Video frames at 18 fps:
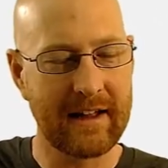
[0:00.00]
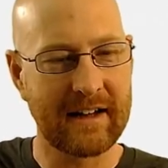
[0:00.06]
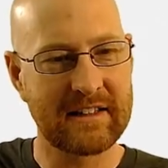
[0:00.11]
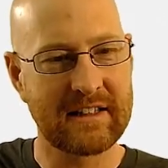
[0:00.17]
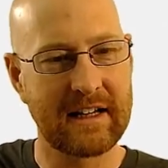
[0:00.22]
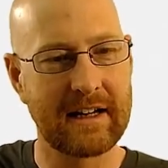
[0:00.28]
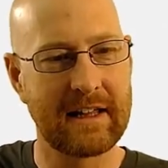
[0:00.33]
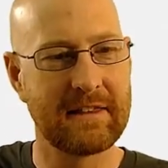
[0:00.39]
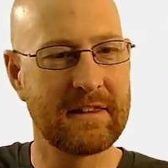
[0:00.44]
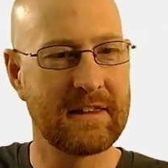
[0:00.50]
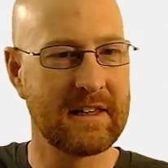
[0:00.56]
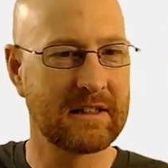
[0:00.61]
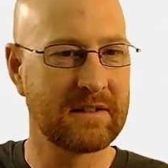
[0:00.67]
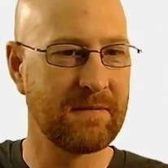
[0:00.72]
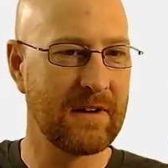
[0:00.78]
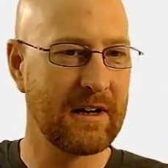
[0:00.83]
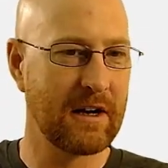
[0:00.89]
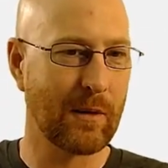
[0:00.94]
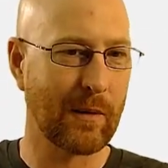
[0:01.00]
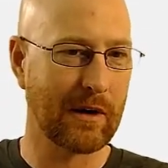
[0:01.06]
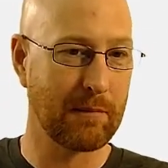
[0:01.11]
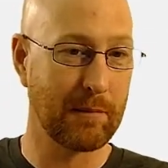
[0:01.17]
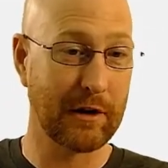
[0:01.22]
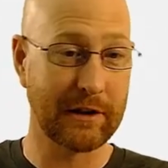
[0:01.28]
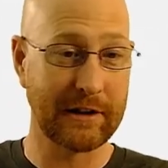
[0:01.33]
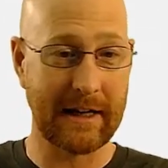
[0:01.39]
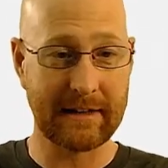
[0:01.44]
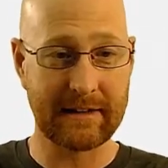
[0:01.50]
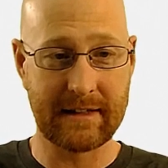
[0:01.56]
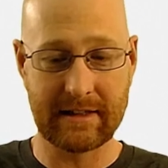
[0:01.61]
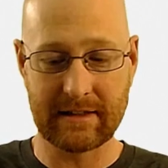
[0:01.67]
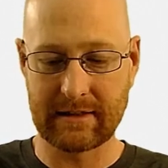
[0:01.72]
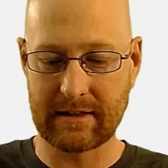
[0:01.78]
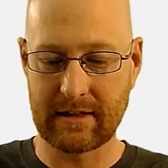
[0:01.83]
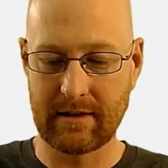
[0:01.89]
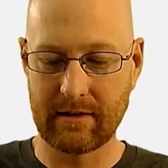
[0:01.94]
like I said, in this video, we're going to build out
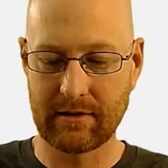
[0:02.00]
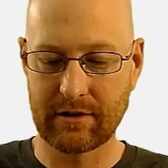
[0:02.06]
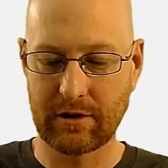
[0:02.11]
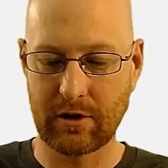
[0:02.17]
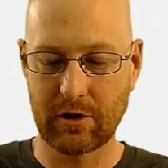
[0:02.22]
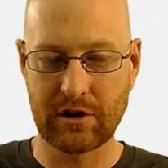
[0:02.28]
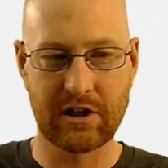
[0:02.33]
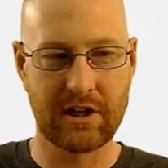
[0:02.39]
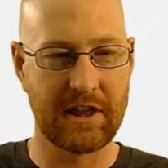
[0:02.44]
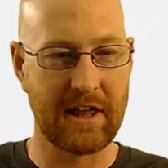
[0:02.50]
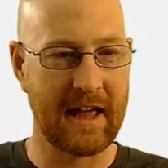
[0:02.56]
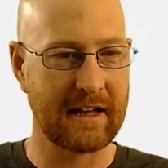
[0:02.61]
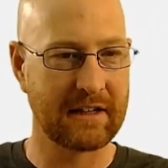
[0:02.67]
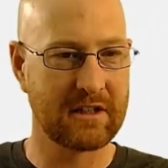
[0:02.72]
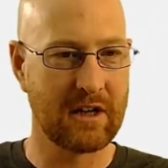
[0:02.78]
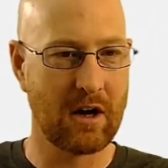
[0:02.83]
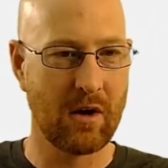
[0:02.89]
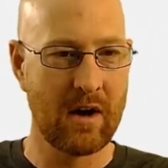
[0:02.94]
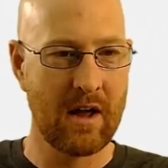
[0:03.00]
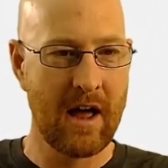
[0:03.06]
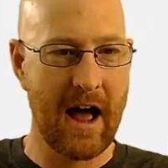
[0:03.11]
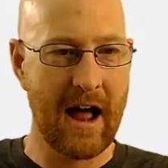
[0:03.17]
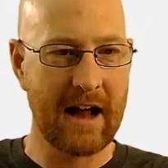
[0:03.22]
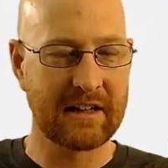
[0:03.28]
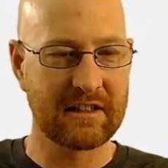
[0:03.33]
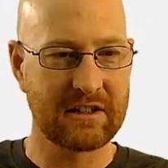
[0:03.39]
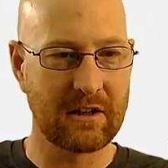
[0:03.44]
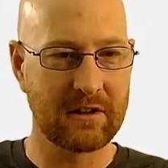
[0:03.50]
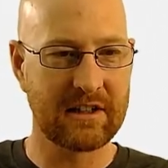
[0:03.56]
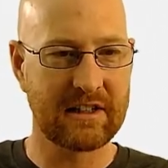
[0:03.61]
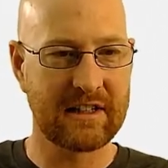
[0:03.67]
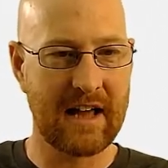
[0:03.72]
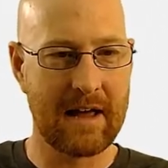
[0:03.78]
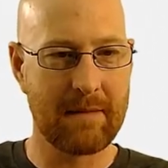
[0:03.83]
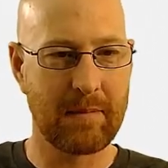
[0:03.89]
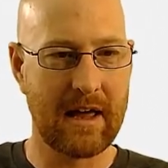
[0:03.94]
this search thing. So I can start to
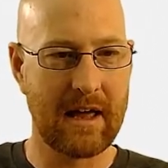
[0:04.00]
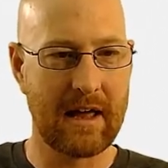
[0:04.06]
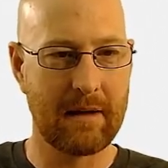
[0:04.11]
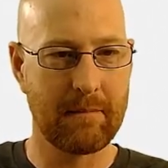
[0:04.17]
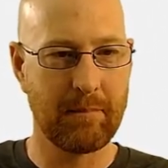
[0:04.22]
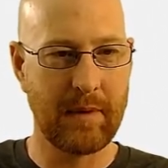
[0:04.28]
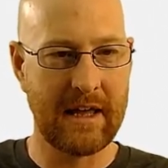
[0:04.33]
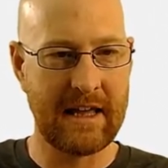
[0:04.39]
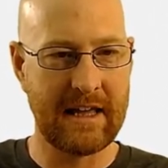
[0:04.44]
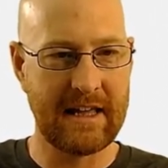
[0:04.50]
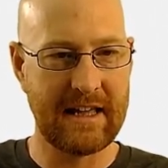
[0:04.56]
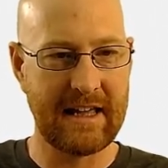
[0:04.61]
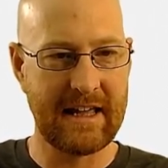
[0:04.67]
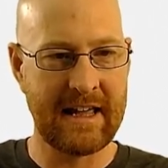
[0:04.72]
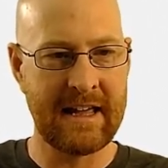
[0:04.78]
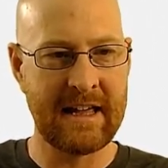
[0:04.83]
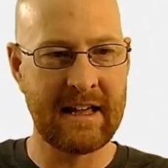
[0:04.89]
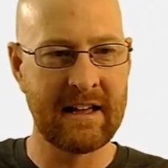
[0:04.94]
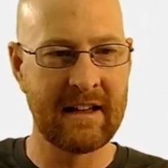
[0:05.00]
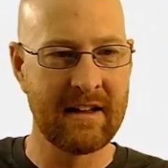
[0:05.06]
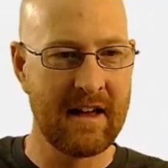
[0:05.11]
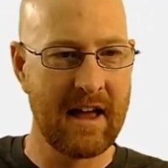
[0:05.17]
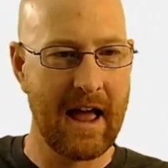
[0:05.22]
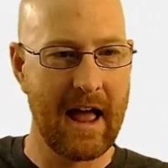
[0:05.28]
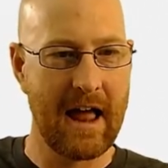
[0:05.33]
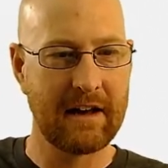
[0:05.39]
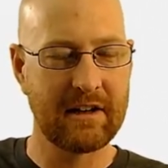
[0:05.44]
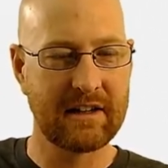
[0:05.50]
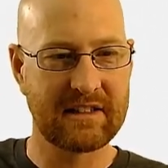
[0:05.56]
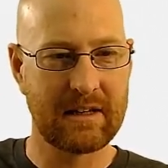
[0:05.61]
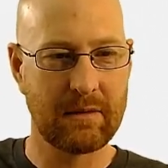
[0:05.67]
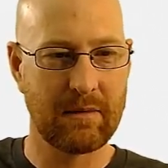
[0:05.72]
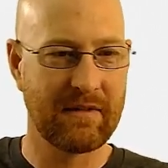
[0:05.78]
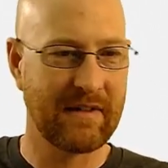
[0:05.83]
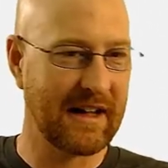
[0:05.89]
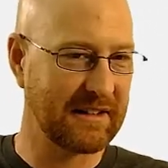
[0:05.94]
type in P E. And you can
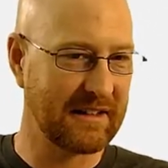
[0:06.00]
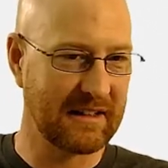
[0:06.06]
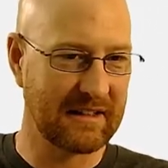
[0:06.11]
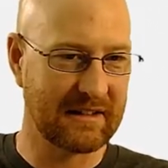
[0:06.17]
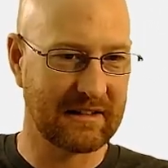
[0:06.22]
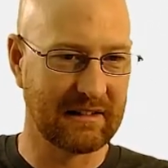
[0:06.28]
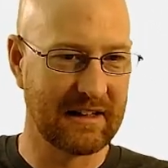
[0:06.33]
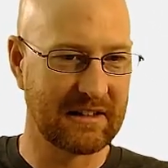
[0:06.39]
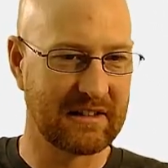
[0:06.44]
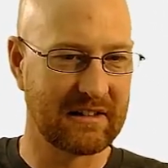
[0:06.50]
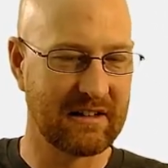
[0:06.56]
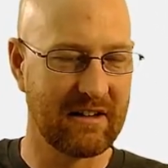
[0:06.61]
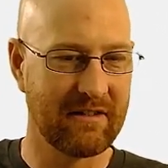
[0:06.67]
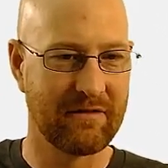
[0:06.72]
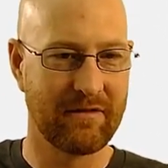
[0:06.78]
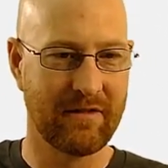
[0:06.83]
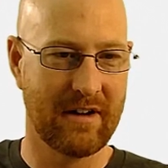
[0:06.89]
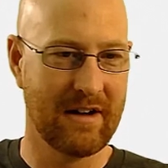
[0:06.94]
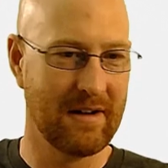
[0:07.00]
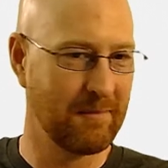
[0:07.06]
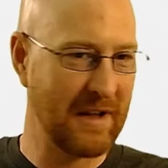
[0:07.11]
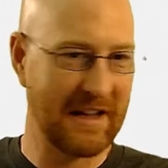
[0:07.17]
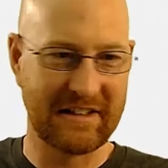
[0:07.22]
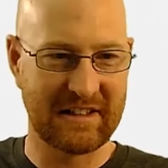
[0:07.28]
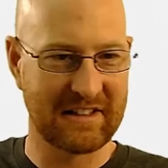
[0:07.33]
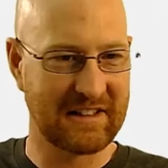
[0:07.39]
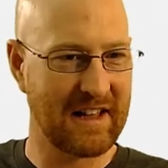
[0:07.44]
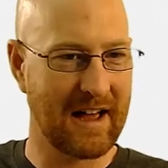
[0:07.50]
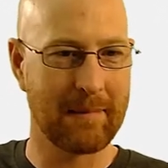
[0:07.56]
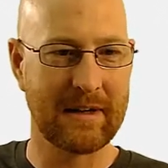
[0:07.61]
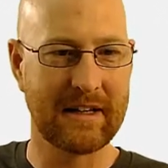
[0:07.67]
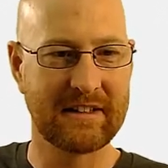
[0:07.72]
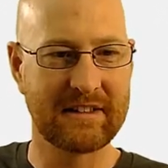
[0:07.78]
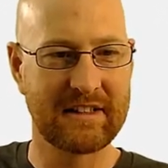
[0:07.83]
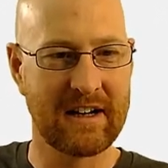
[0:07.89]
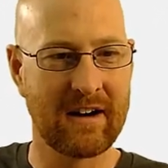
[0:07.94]
see we've got this list of uh, pizza
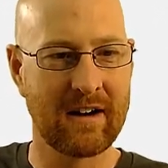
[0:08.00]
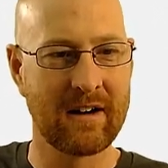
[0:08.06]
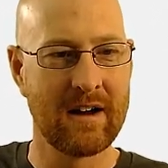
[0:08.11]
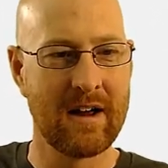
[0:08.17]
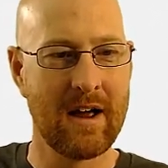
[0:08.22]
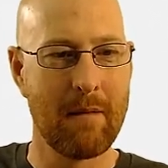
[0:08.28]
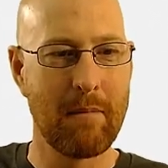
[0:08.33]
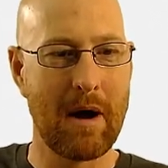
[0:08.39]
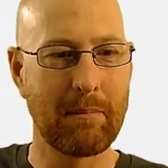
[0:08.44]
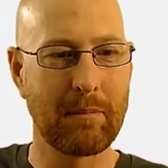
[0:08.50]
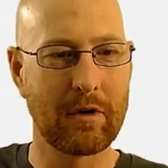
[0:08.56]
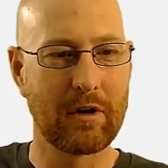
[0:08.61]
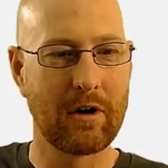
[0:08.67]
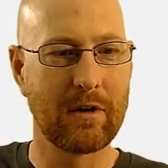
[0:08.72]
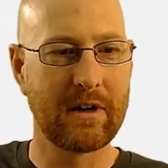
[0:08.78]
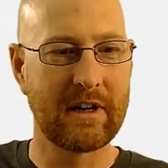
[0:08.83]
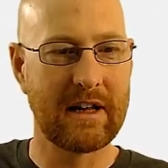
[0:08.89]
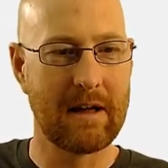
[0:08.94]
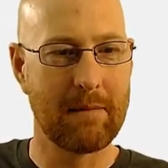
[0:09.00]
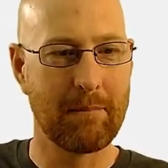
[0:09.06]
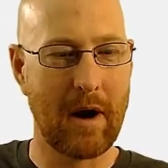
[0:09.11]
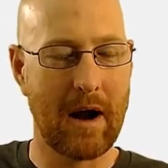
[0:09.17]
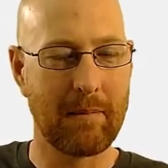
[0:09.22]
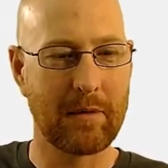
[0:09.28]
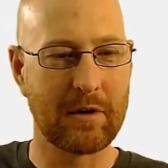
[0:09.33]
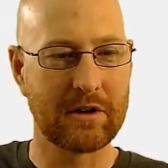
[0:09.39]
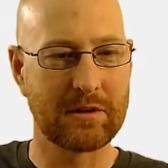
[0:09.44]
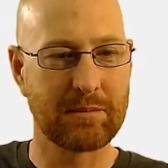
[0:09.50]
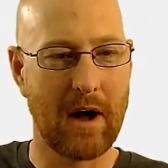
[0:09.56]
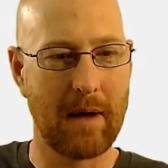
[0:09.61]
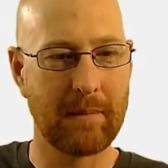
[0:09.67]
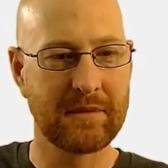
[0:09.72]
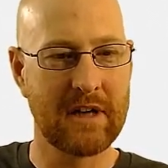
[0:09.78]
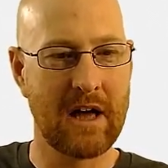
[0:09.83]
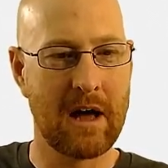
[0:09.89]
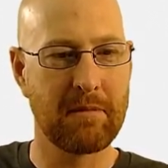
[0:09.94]
toppings here. Pepperoni and peppers
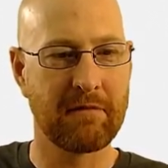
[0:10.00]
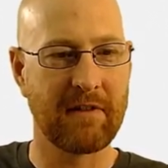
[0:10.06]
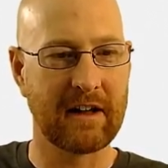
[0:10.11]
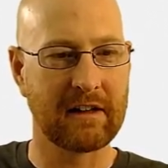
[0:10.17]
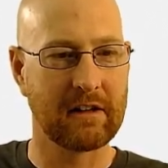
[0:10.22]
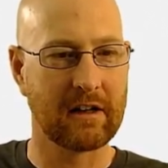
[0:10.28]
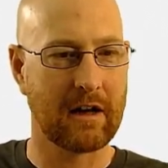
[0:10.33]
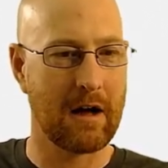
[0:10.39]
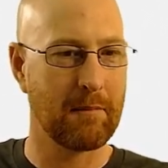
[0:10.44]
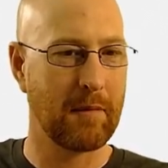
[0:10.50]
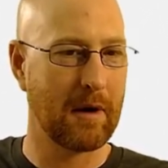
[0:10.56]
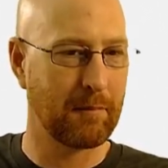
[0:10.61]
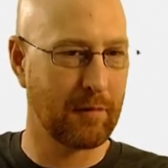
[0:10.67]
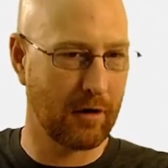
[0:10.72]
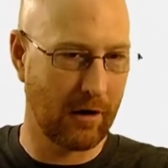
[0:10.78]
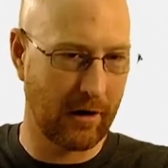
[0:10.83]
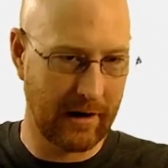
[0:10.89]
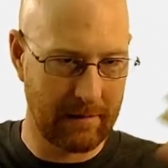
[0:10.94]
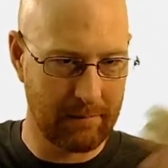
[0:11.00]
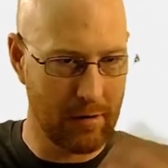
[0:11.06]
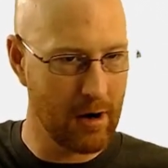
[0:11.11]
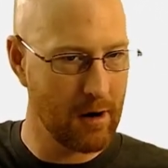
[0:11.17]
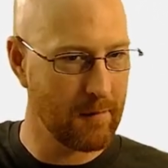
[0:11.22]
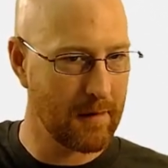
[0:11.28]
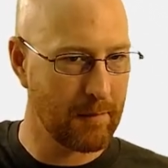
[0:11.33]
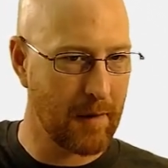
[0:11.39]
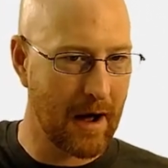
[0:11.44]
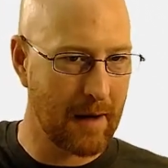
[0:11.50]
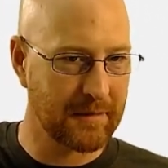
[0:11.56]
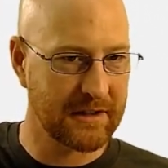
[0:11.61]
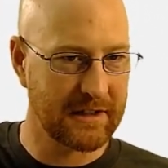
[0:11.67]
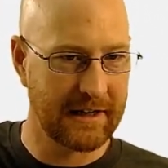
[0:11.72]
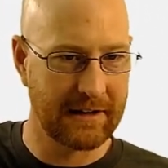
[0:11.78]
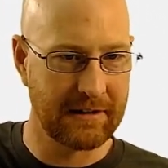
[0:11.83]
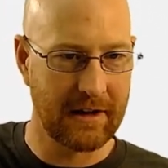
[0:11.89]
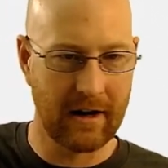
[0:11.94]
pops up. If I click on pepperoni, boom, it
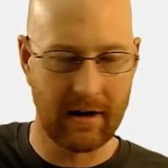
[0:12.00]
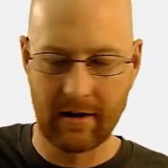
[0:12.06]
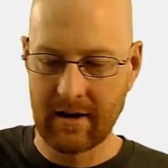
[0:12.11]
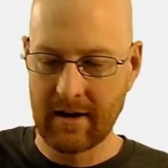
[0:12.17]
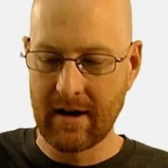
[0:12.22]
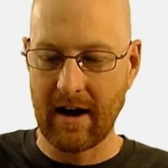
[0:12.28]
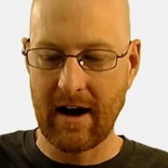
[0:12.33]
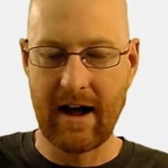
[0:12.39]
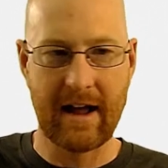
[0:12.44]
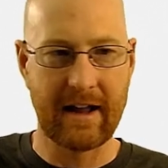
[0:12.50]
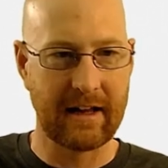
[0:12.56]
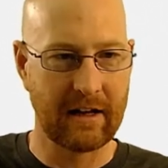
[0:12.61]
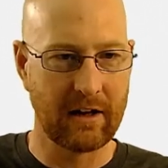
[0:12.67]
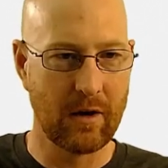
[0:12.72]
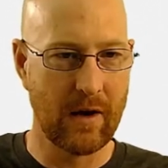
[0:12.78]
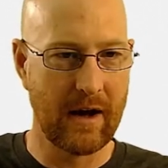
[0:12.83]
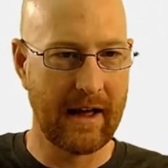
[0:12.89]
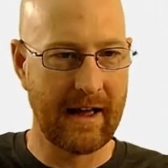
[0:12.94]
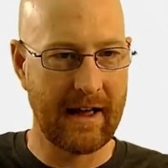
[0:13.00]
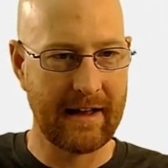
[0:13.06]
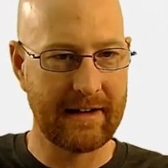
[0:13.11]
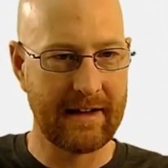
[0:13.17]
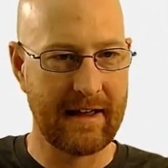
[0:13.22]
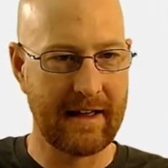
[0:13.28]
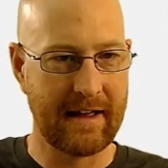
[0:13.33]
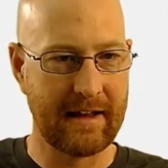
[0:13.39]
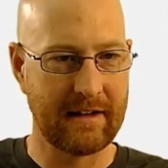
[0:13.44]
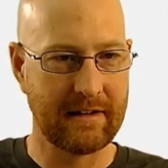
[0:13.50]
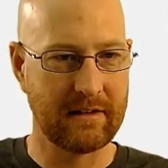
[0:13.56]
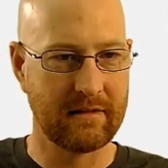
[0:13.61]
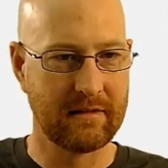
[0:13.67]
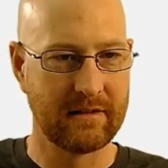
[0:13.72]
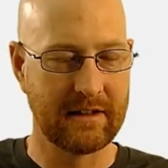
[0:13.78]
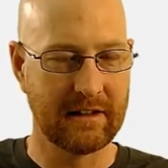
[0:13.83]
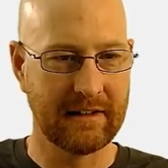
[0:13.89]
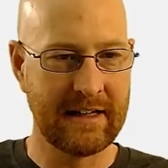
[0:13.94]
pops it in there. I can go ahead
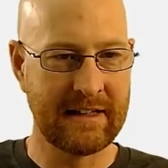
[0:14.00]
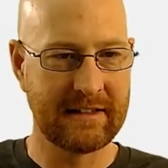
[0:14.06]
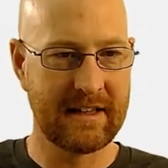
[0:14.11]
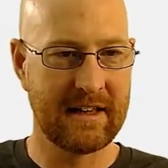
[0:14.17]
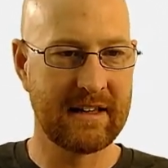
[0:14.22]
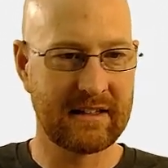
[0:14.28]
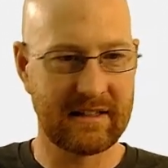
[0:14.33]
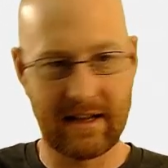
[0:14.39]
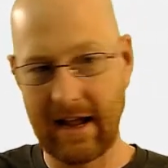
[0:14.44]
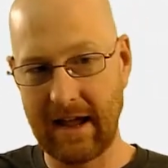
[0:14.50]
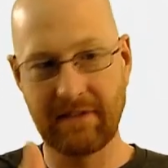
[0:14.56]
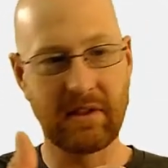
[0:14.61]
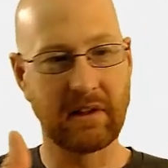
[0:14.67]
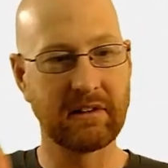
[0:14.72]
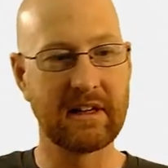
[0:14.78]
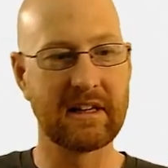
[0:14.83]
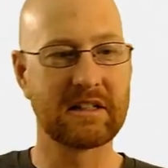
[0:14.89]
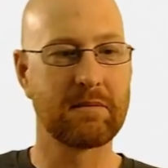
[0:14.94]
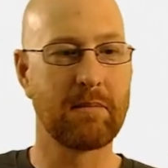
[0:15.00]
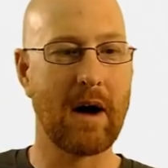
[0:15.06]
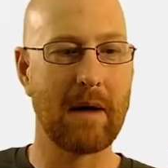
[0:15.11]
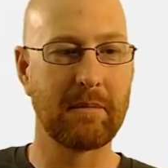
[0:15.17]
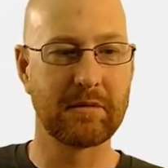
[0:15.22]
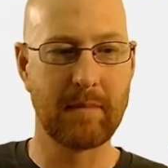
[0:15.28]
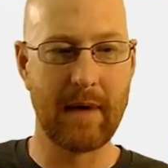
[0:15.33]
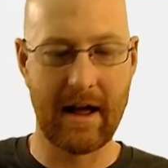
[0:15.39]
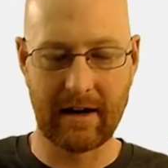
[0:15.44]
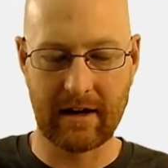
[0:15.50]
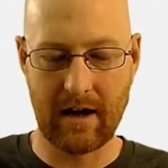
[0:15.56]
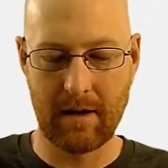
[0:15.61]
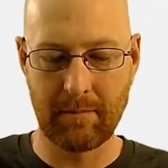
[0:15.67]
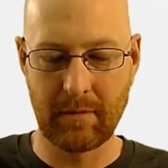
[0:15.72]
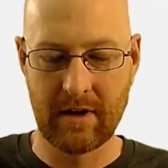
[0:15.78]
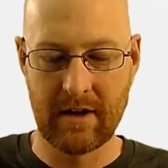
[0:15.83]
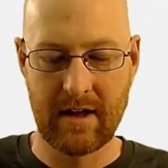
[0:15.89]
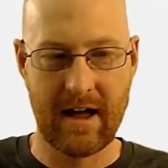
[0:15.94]
and delete this, and the list pops back
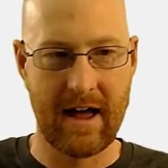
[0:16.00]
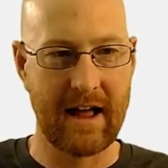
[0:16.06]
up.